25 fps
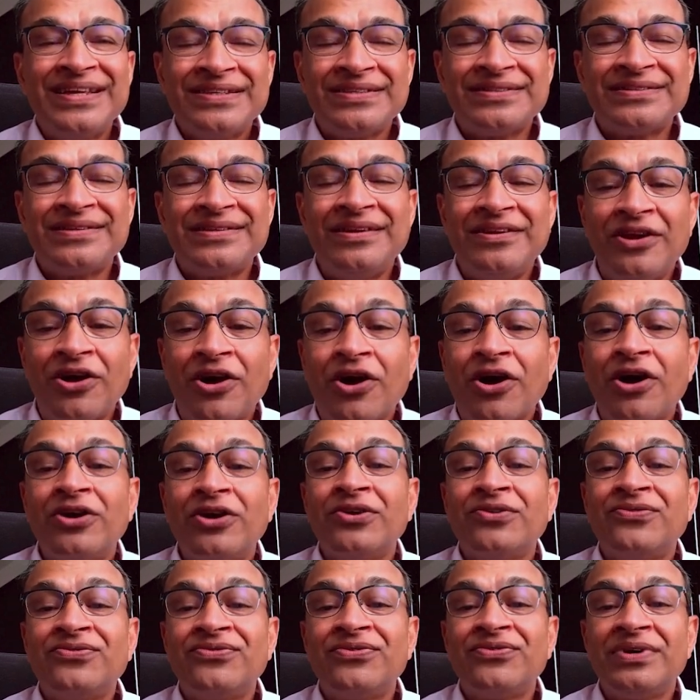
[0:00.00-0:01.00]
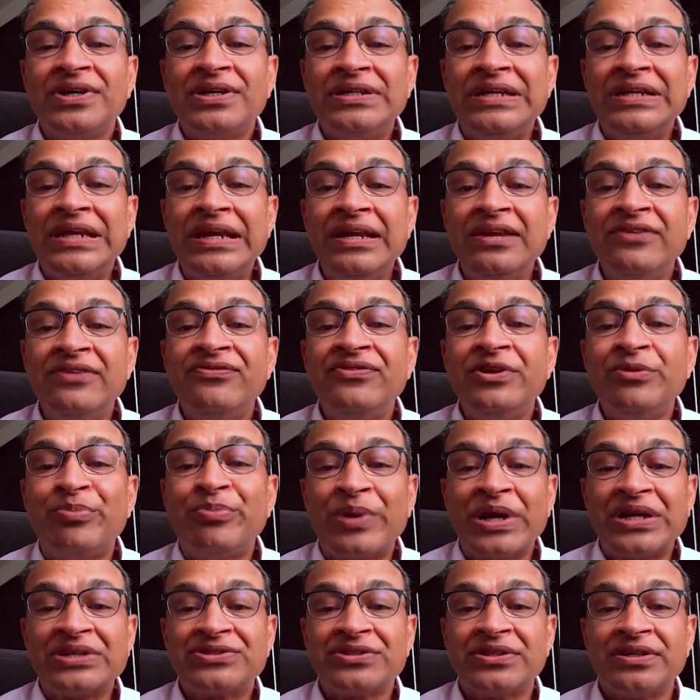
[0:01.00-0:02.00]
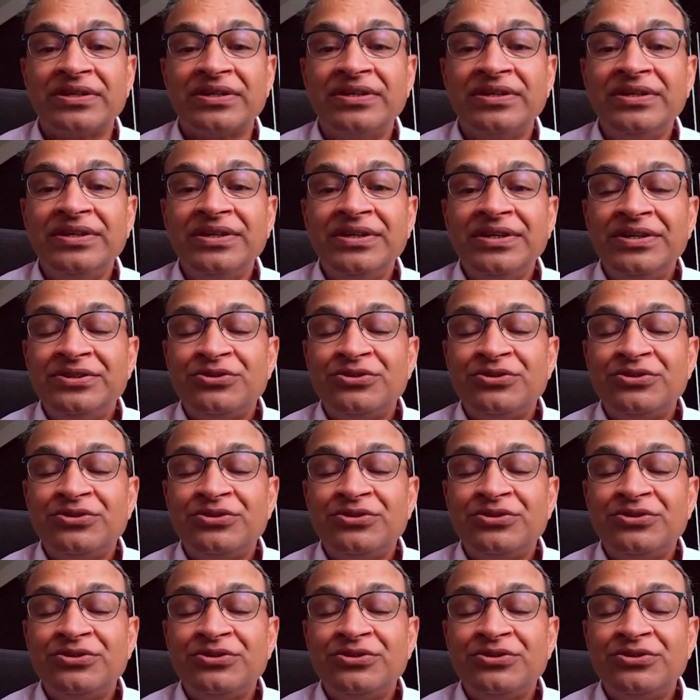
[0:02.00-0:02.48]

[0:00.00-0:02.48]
there's a lot of delivery pressure